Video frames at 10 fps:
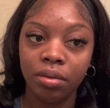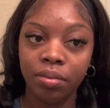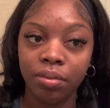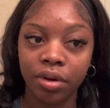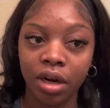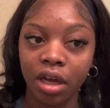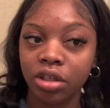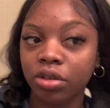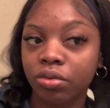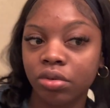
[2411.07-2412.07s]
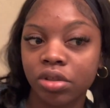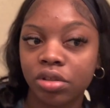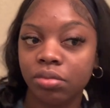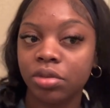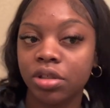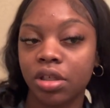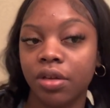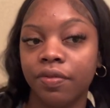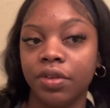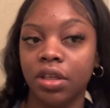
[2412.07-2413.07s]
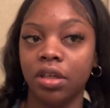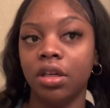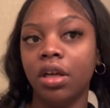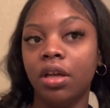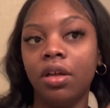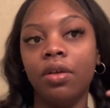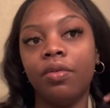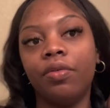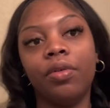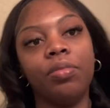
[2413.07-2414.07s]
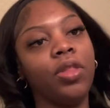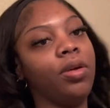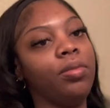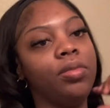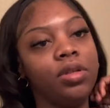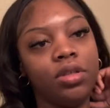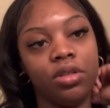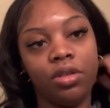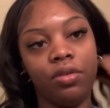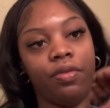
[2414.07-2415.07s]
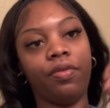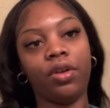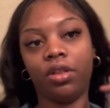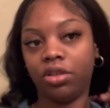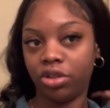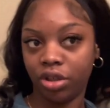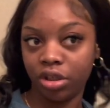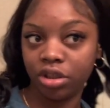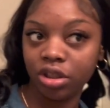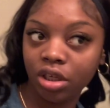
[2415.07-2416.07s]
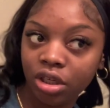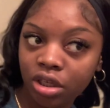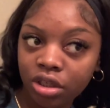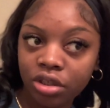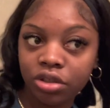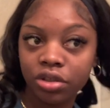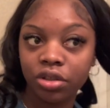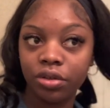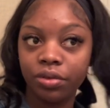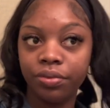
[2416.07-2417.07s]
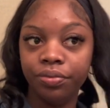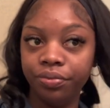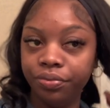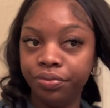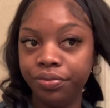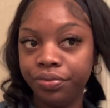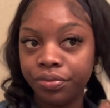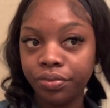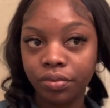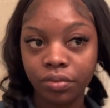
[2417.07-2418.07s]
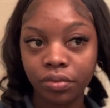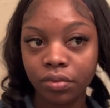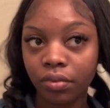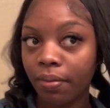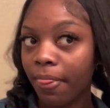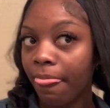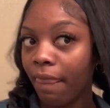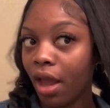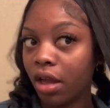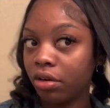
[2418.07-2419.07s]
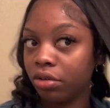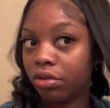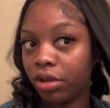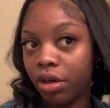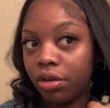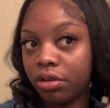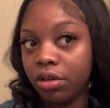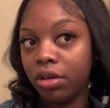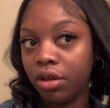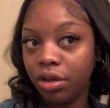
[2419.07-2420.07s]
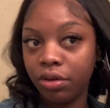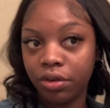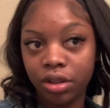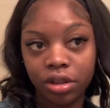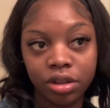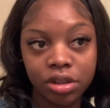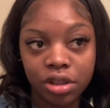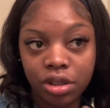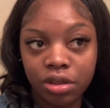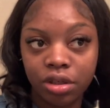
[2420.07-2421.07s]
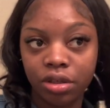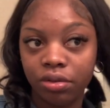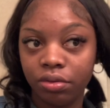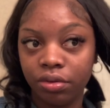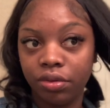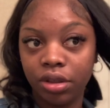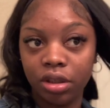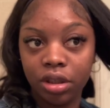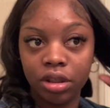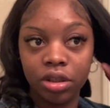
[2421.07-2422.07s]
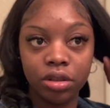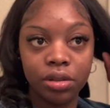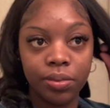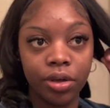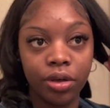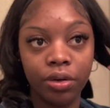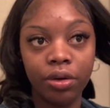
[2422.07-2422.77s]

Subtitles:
But I do want some stuff done from them for the church. So, I don't know, y'all. We're gonna see what we're gonna do tomorrow.